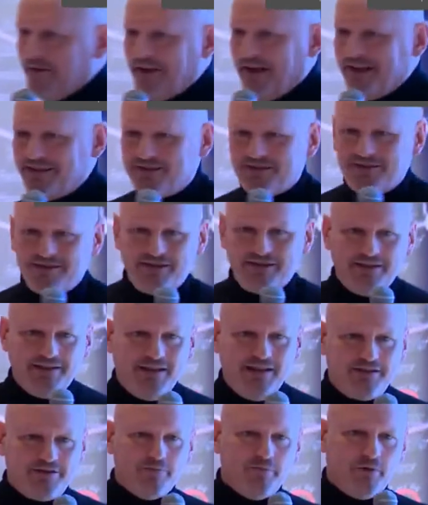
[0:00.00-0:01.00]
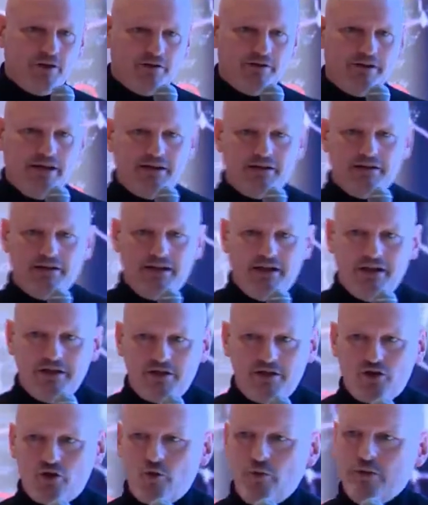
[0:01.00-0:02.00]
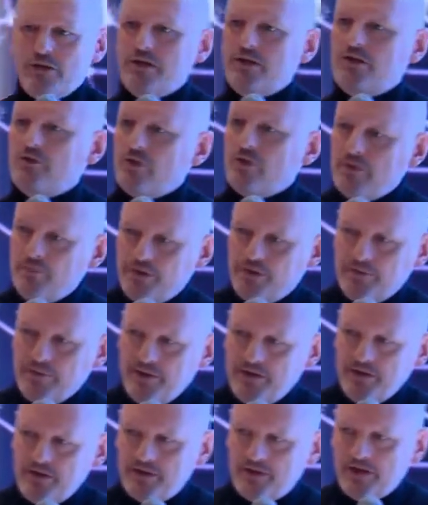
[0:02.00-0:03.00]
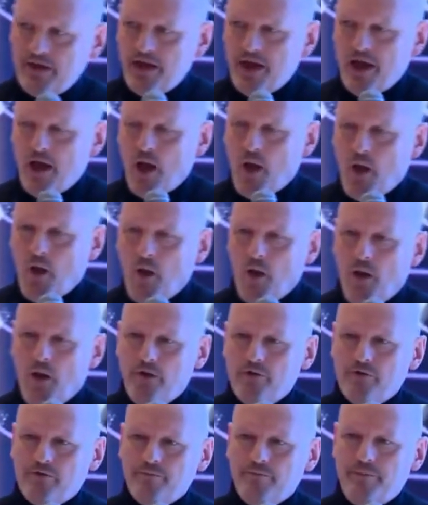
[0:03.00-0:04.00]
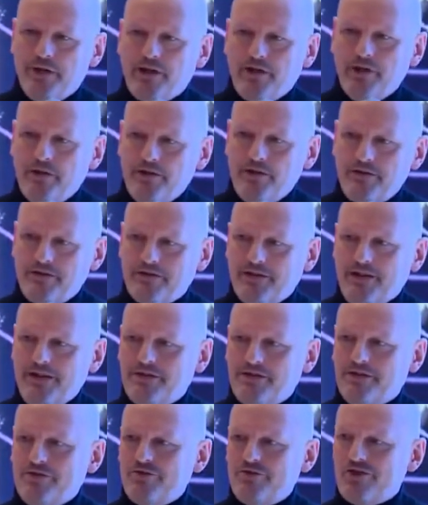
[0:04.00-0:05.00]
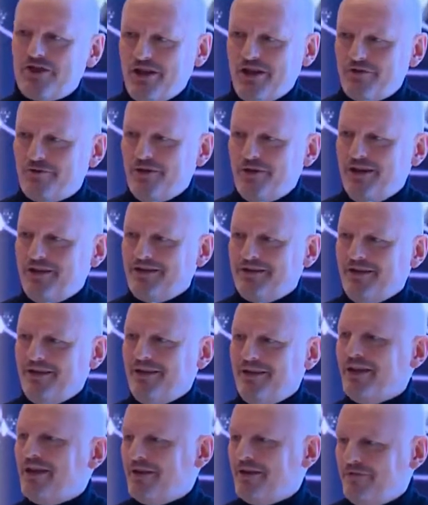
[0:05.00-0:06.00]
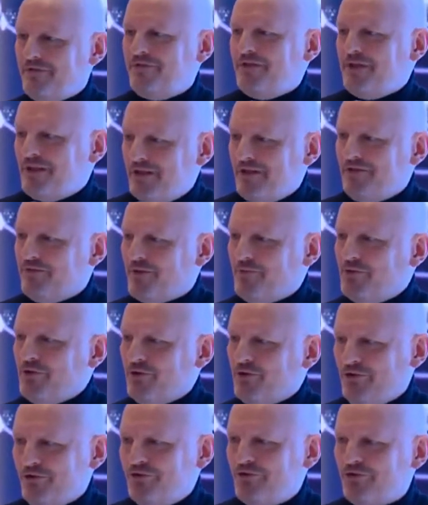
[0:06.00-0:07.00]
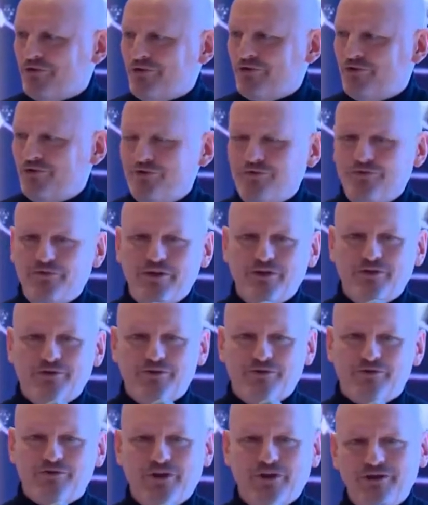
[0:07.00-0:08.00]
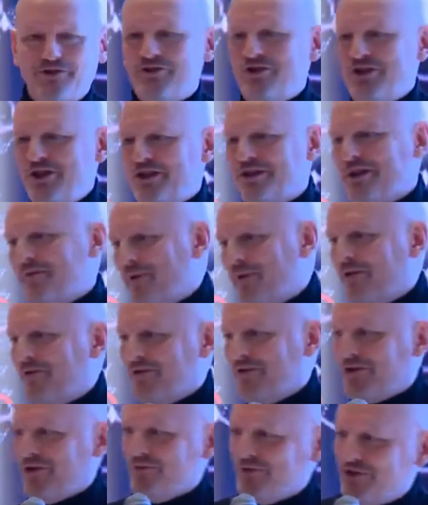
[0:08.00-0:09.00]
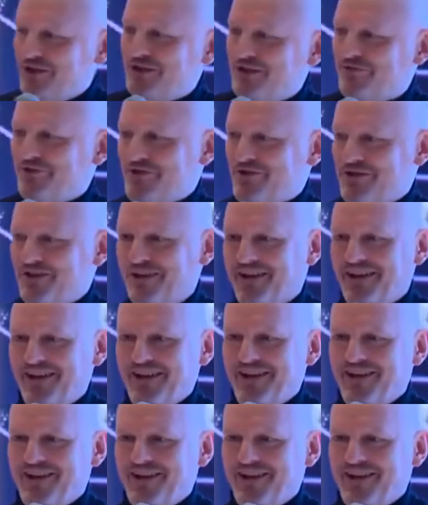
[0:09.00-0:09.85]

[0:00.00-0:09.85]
that's a model that is tricky to implement because it can generate a negative feeling from your users who feel you're trying to cheat them out of the community version.